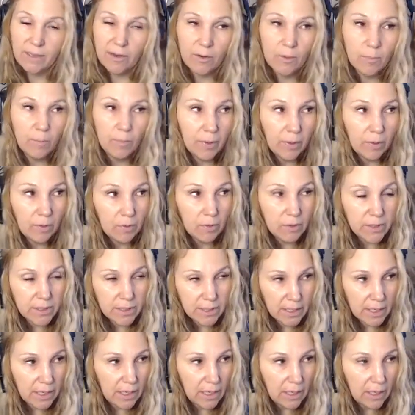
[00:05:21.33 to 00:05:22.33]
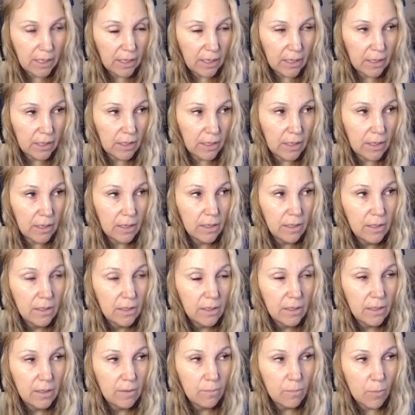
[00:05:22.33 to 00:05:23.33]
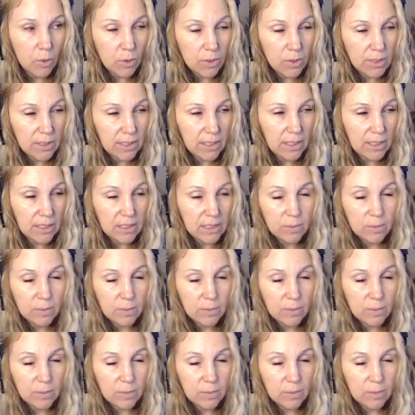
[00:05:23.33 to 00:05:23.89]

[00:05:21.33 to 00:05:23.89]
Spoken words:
They're built in mostly